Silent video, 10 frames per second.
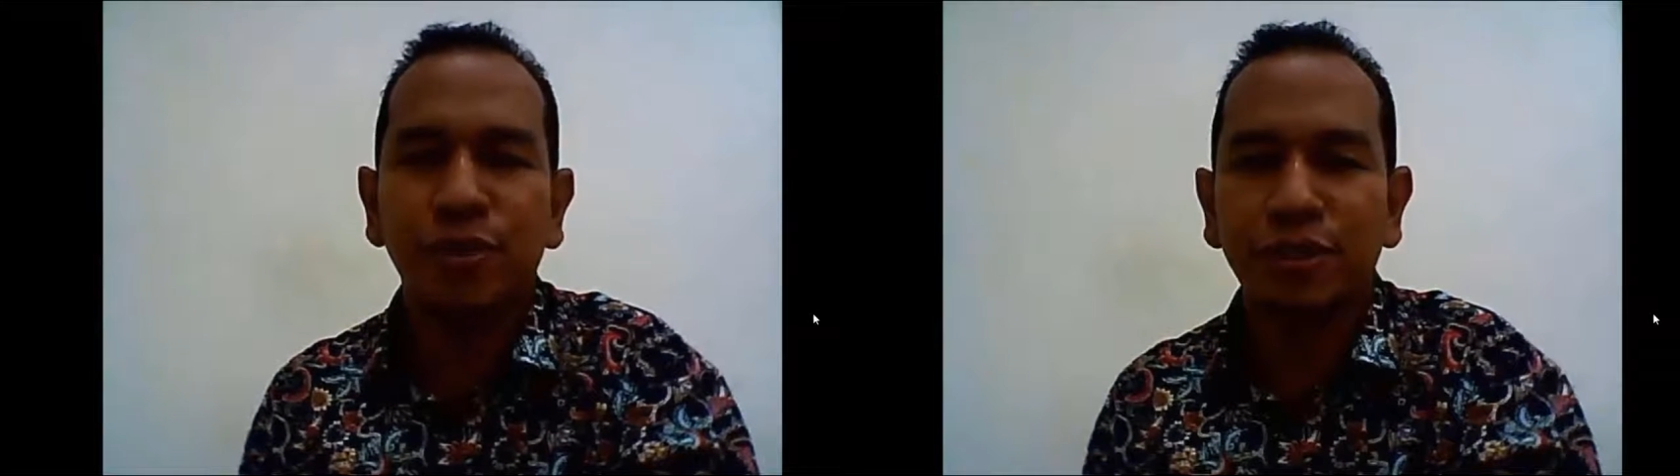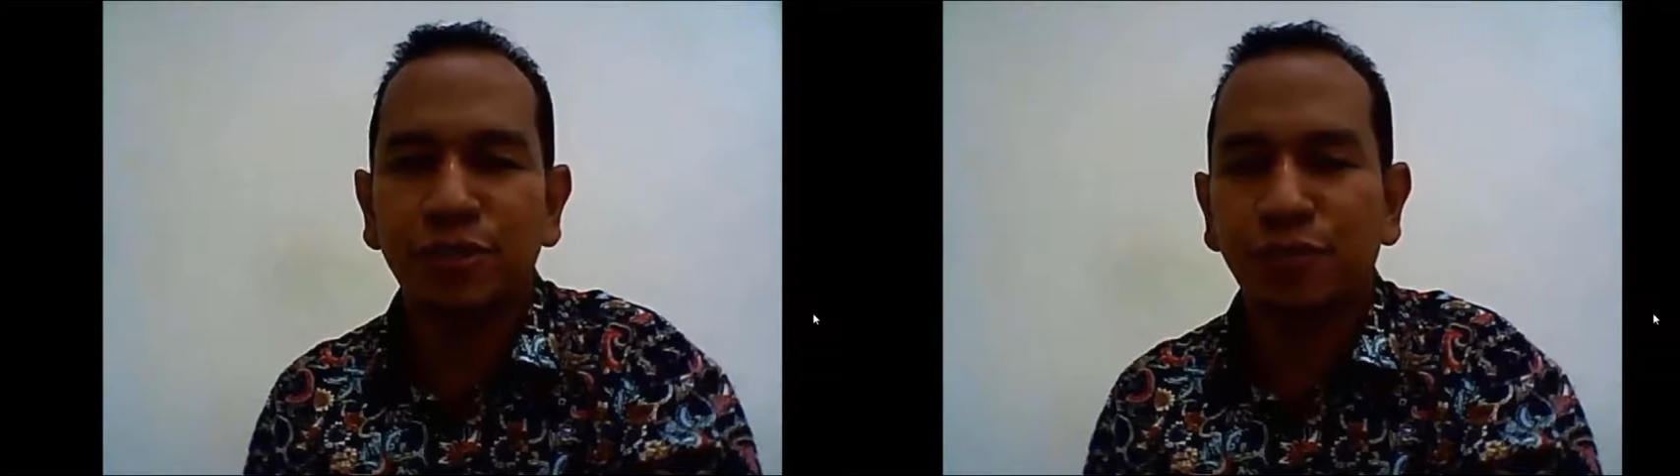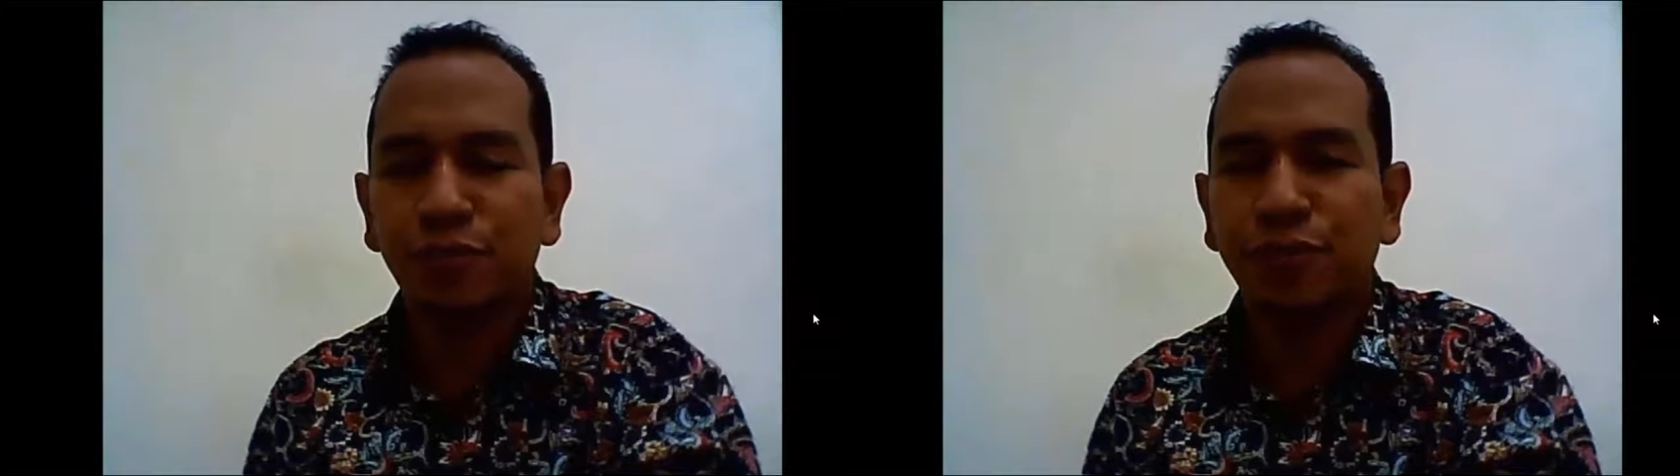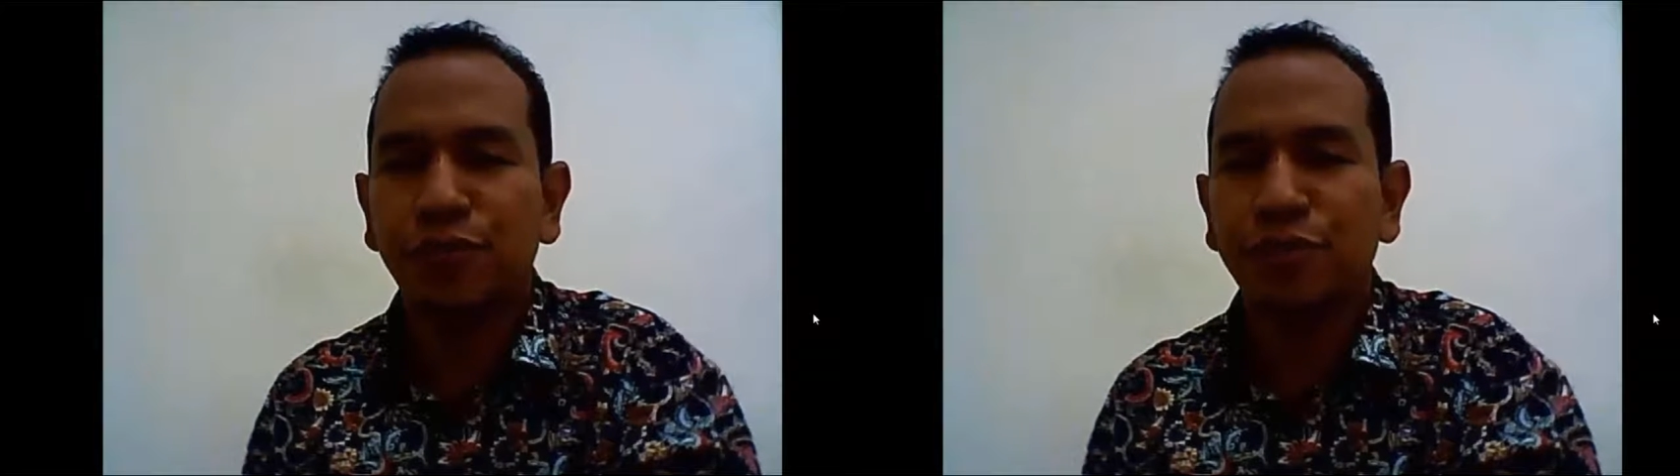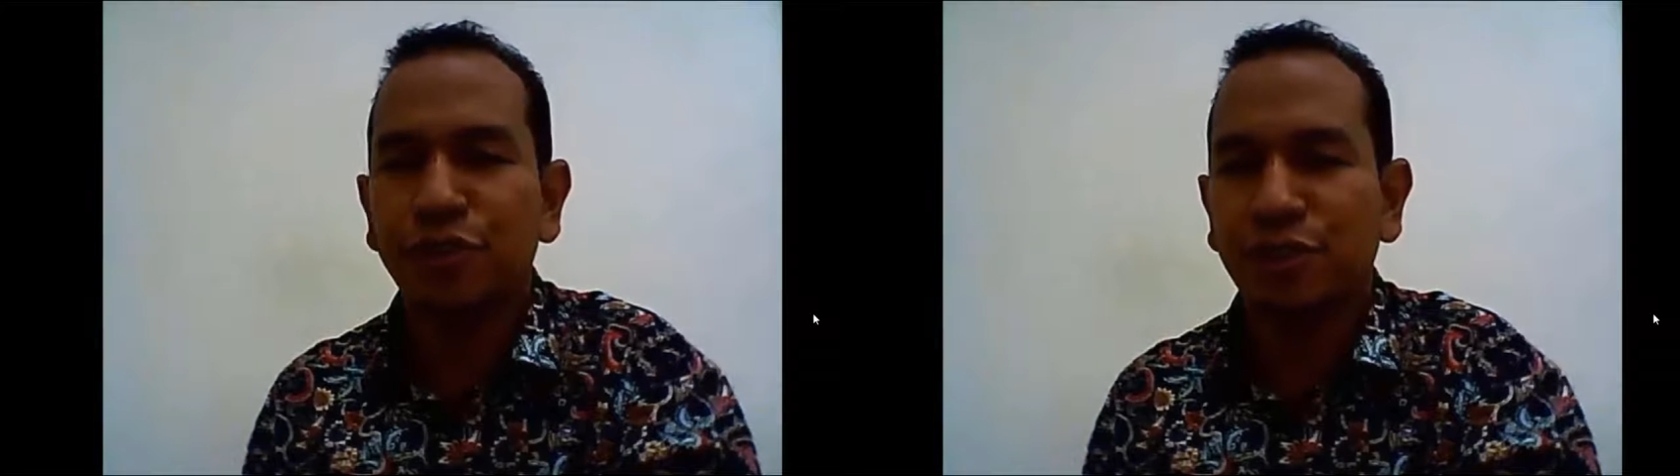questions
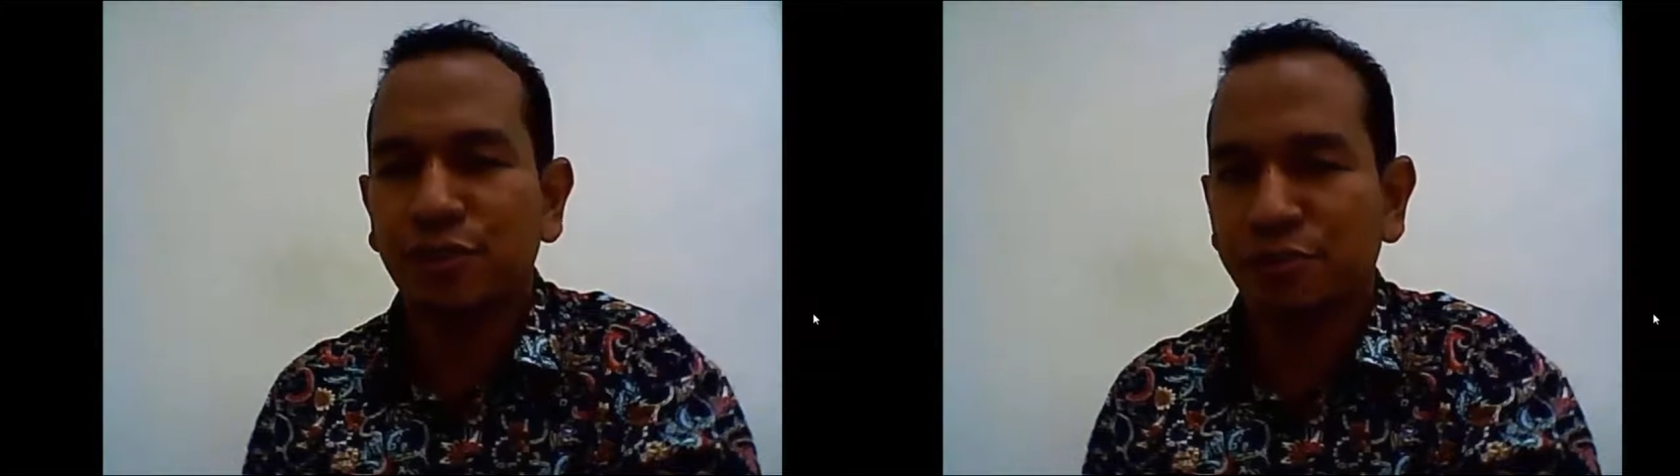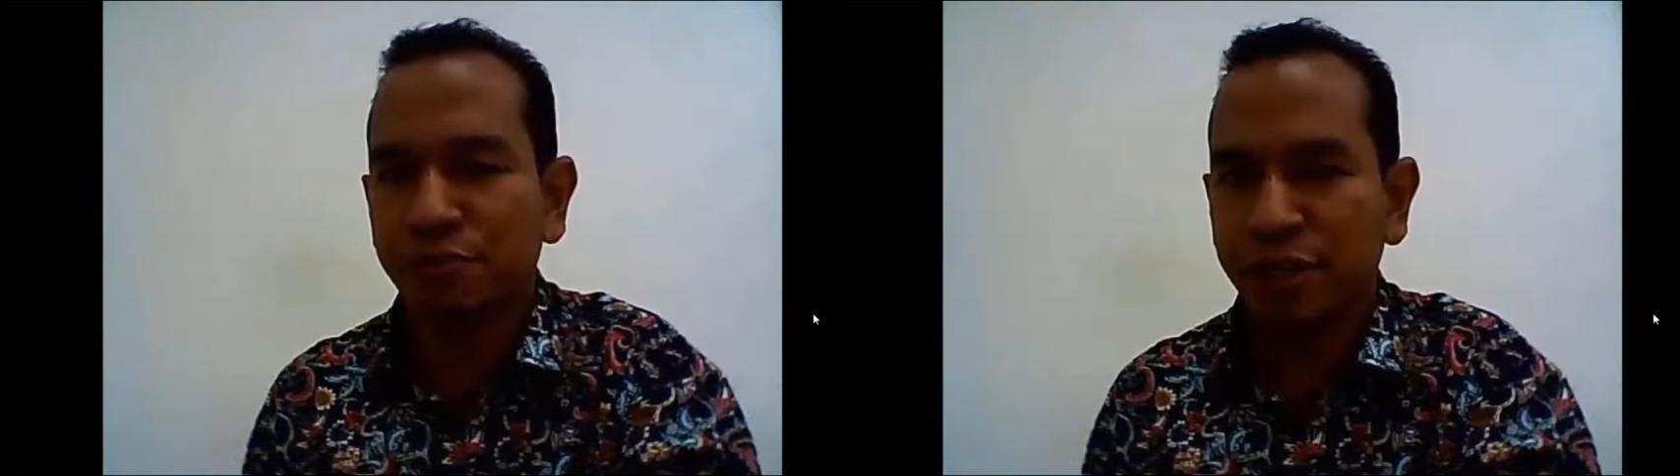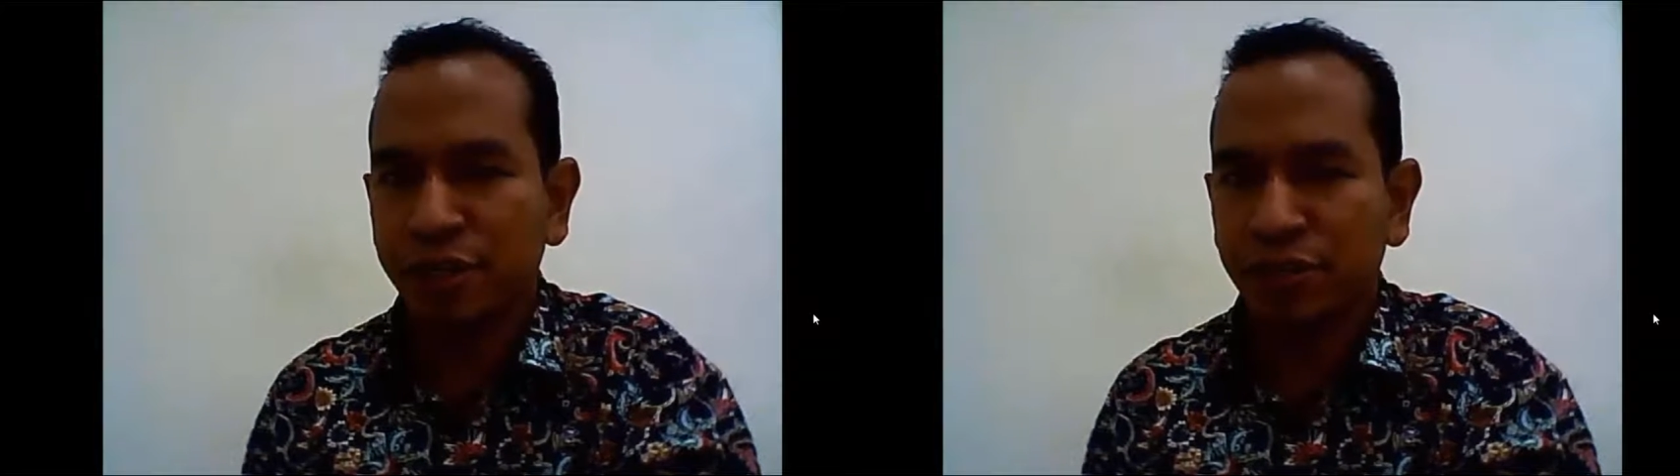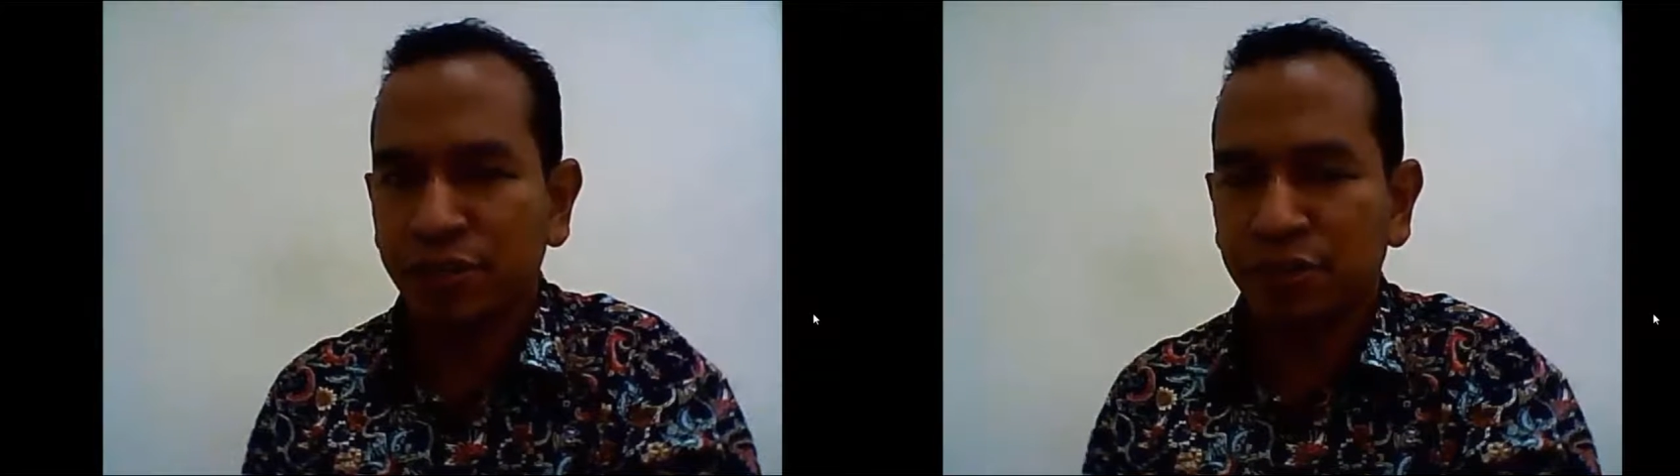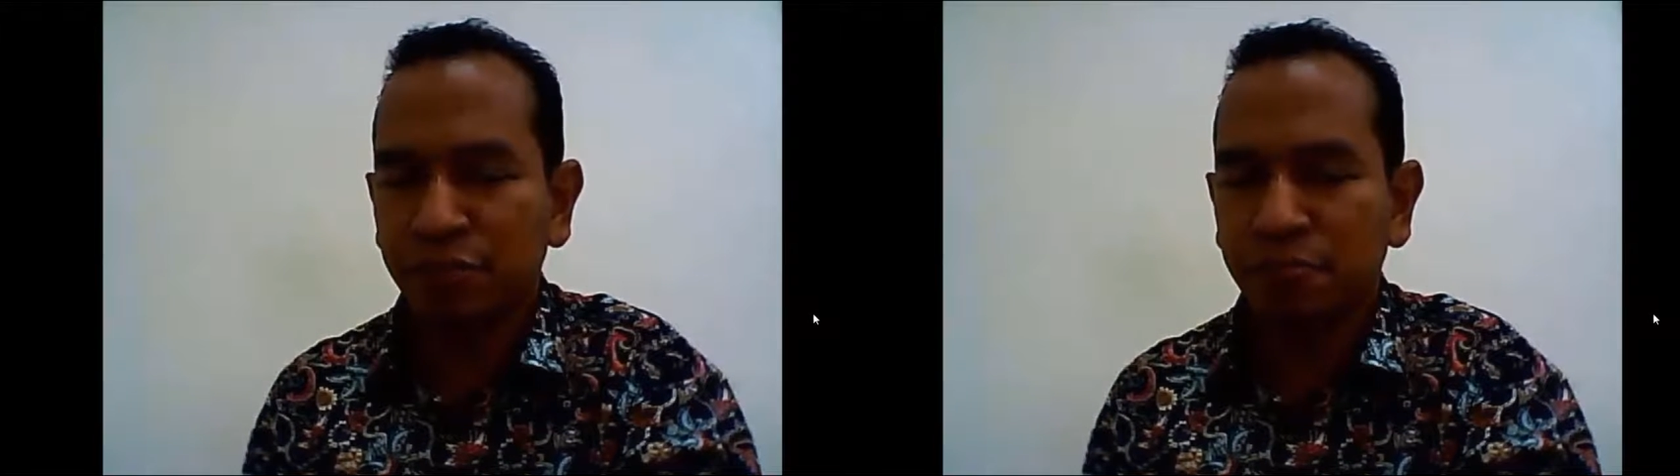for reading
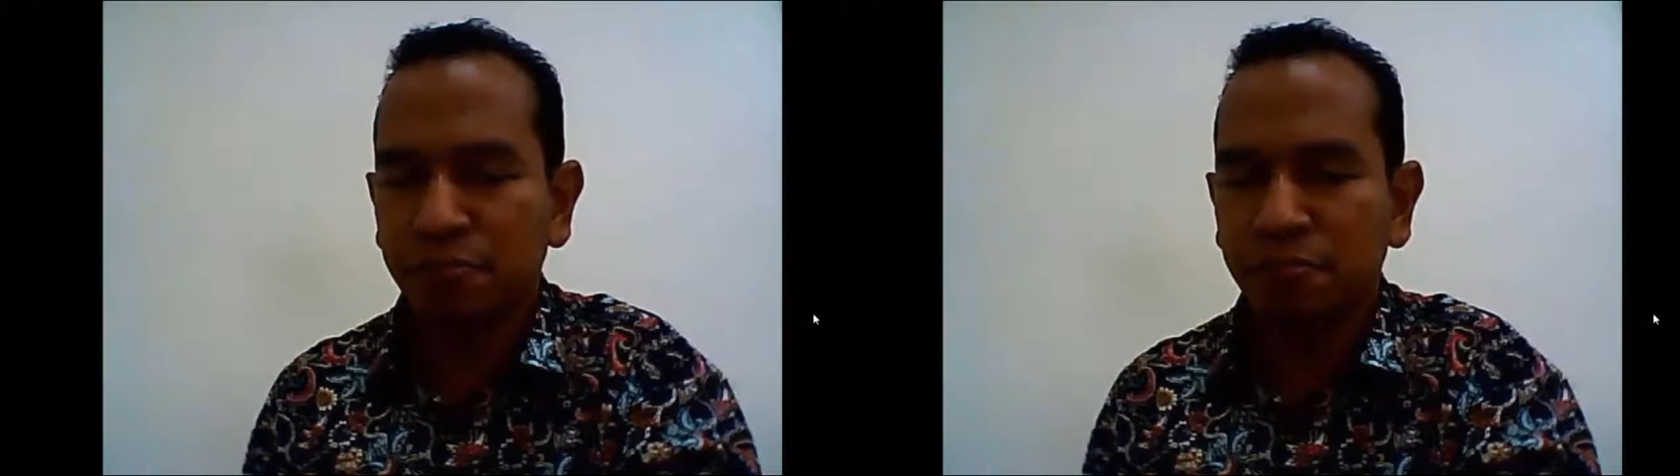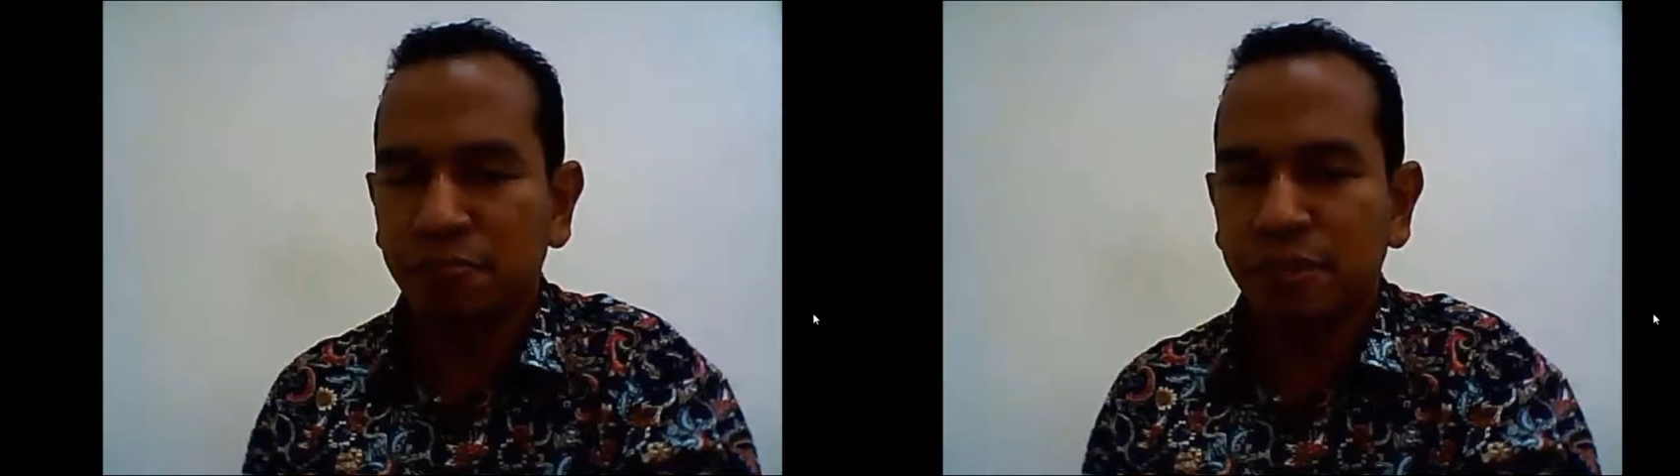comprehension.